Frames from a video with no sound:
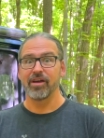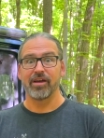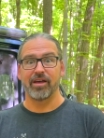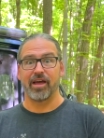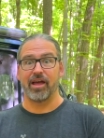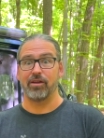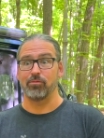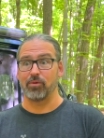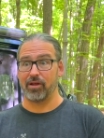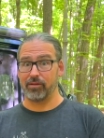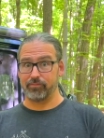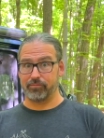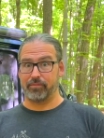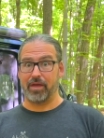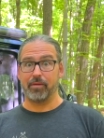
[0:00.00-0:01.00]
And well,
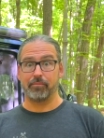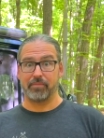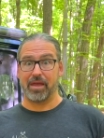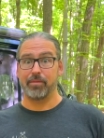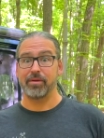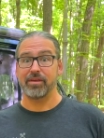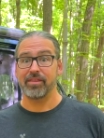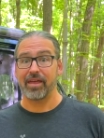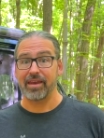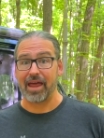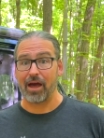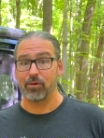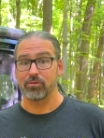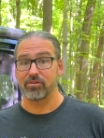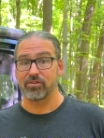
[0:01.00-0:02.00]
maybe they
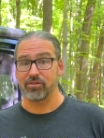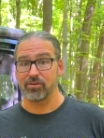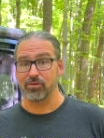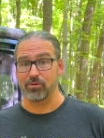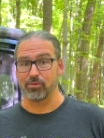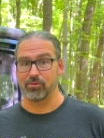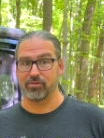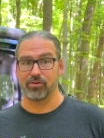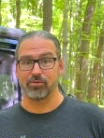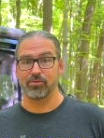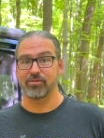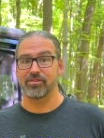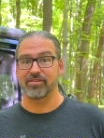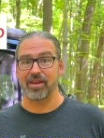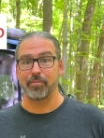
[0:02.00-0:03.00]
now do. So
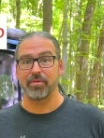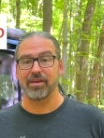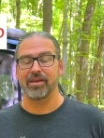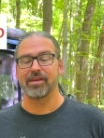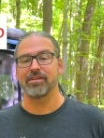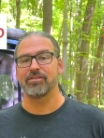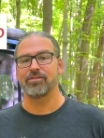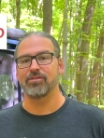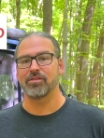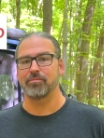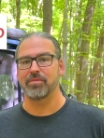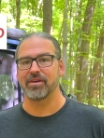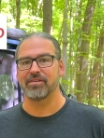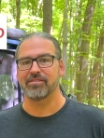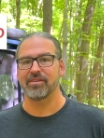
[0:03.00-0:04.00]
stepping into the
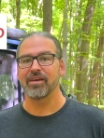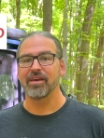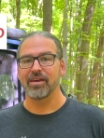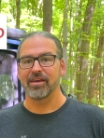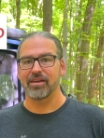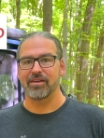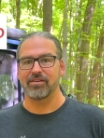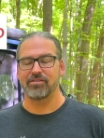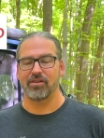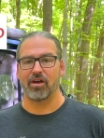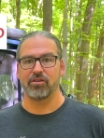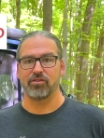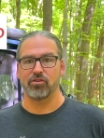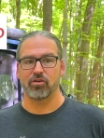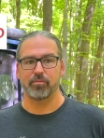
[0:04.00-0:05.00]
mix is a
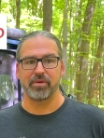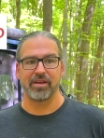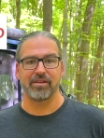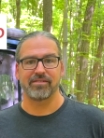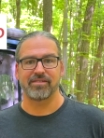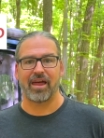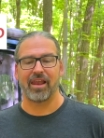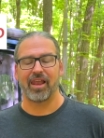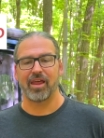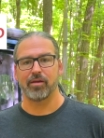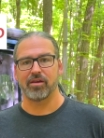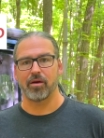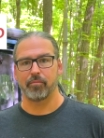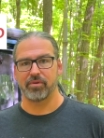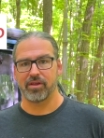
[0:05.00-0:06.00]
European satellite
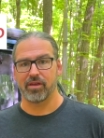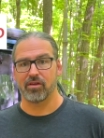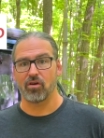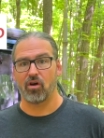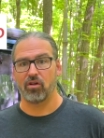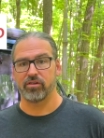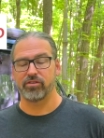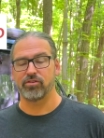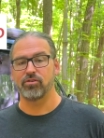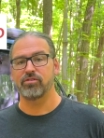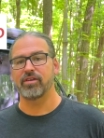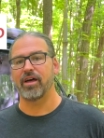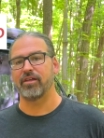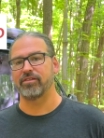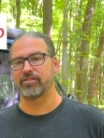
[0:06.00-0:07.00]
company called
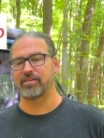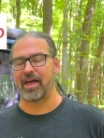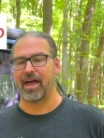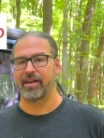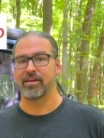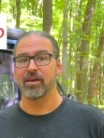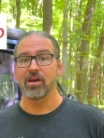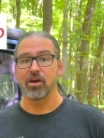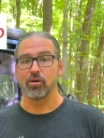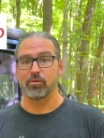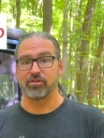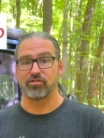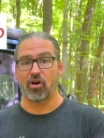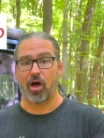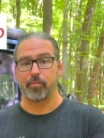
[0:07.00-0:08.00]
Eutelsat,
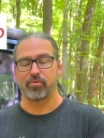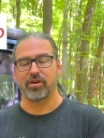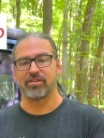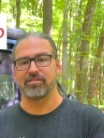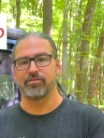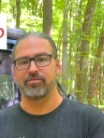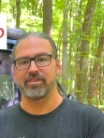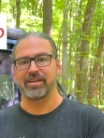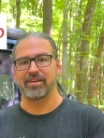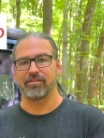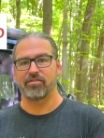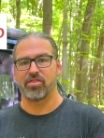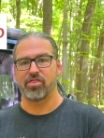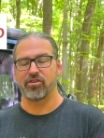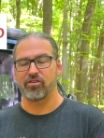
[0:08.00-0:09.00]
which operates a fleet of
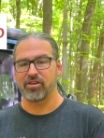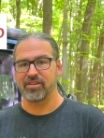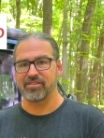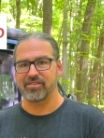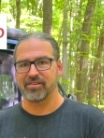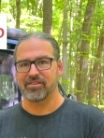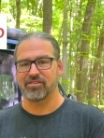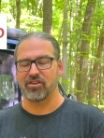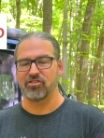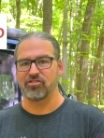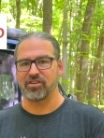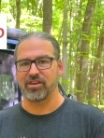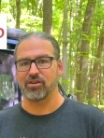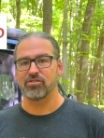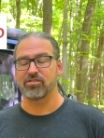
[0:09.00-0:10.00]
36
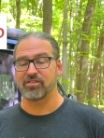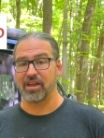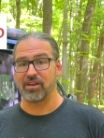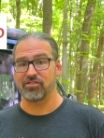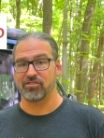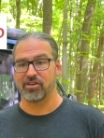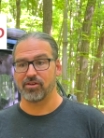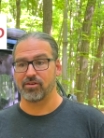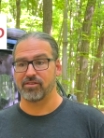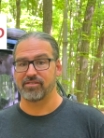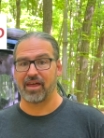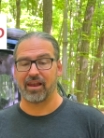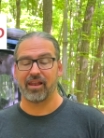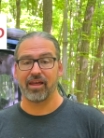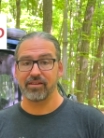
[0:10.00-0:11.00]
geostationary
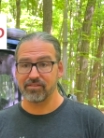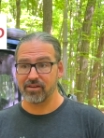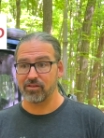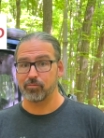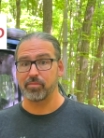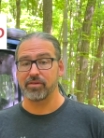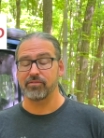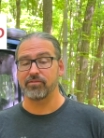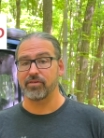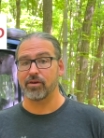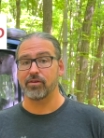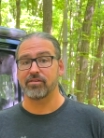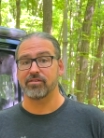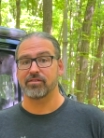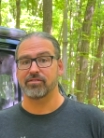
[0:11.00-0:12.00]
satellites and has been
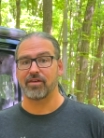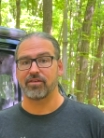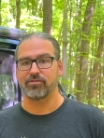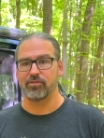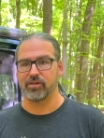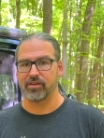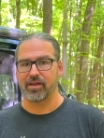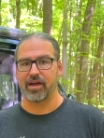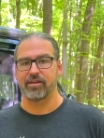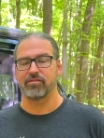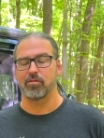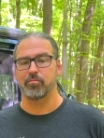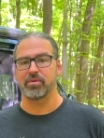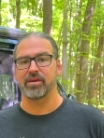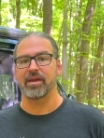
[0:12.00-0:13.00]
very successful in kind of the
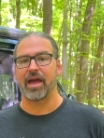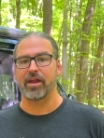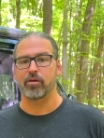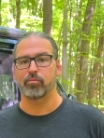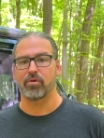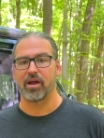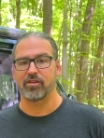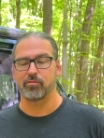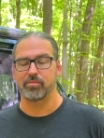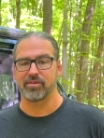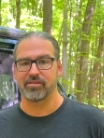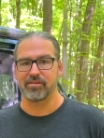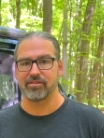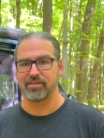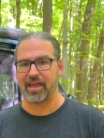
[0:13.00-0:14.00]
big enterprise
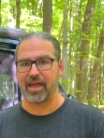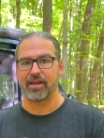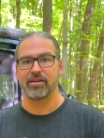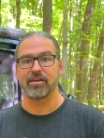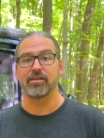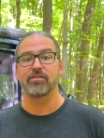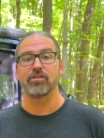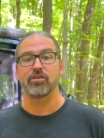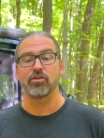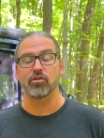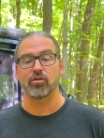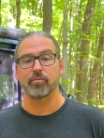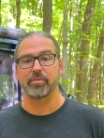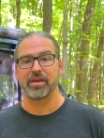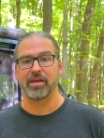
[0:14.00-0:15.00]
business and in the
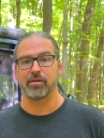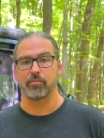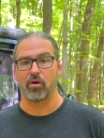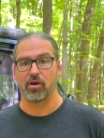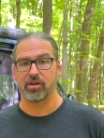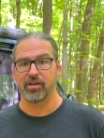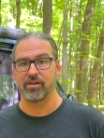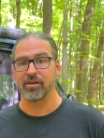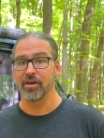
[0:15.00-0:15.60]
European market,